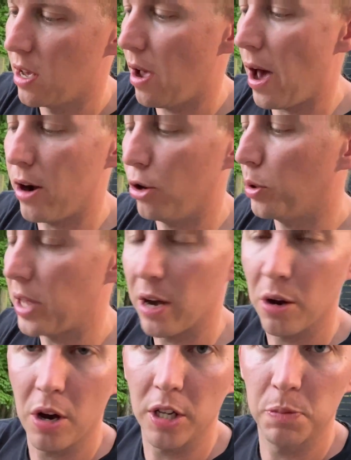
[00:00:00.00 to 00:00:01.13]
I don't know what that
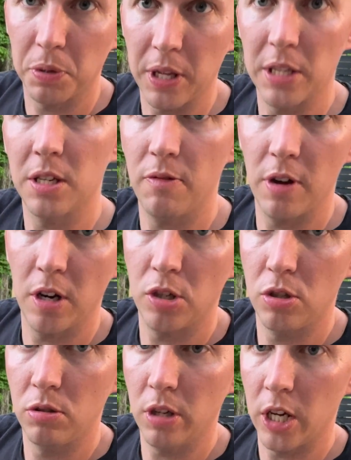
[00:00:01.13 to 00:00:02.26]
costs, but that's a very
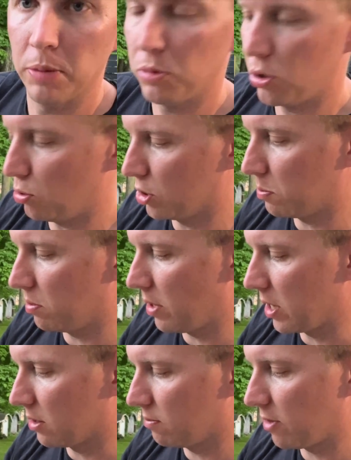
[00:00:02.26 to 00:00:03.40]

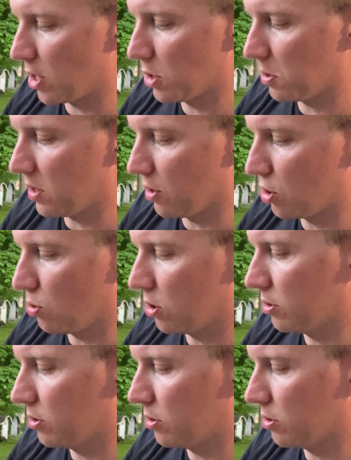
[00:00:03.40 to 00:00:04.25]
very specific tool.